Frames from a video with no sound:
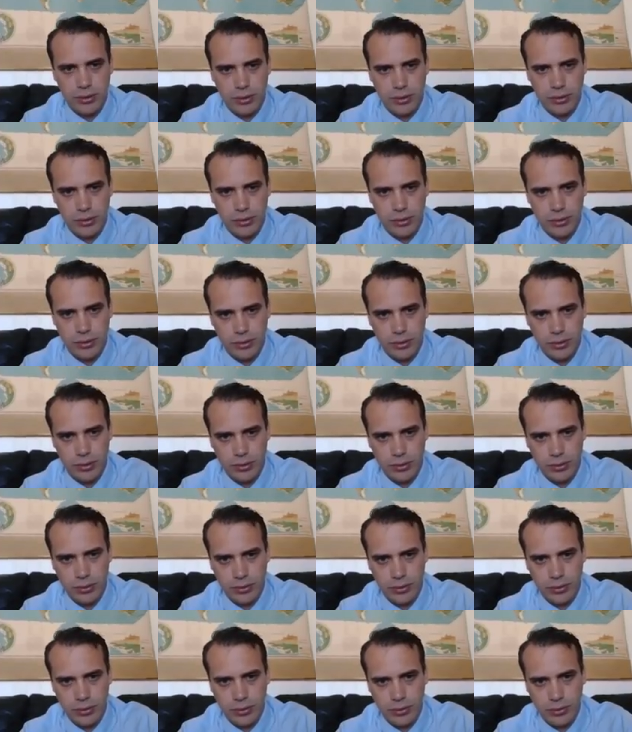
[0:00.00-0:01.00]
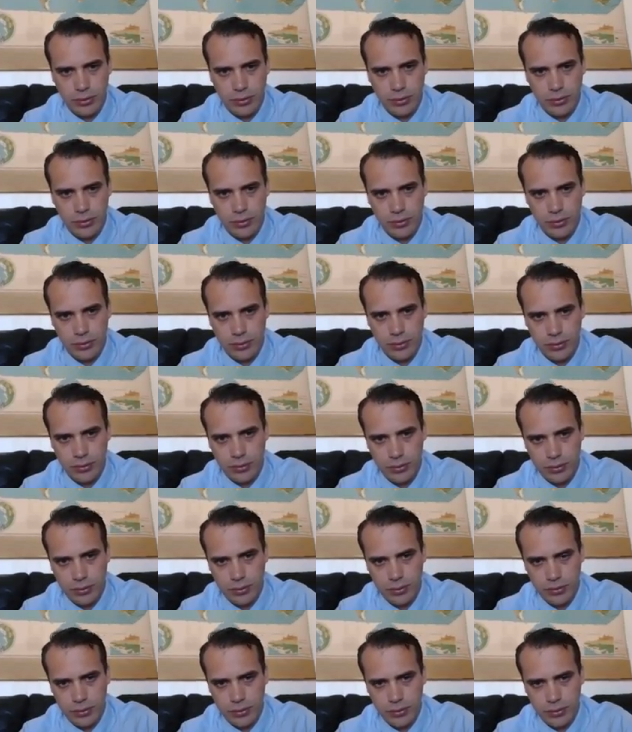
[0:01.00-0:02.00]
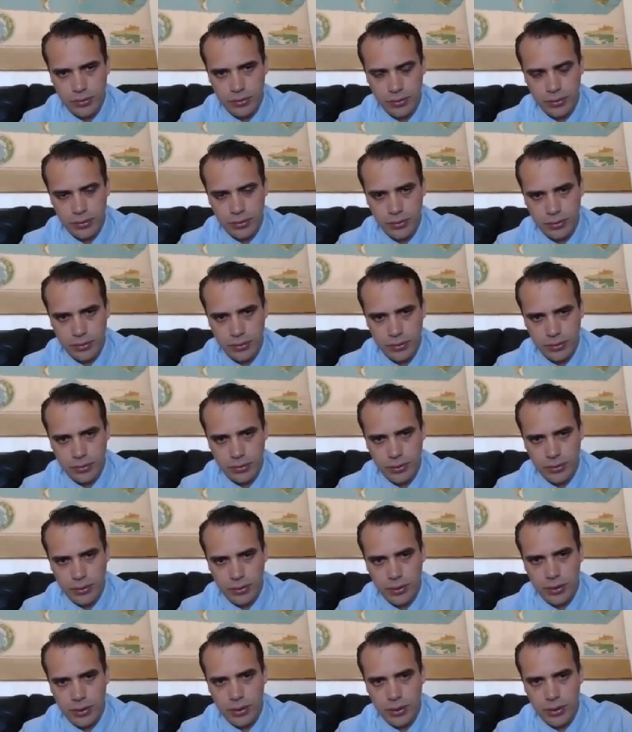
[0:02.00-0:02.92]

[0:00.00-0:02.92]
[no speech]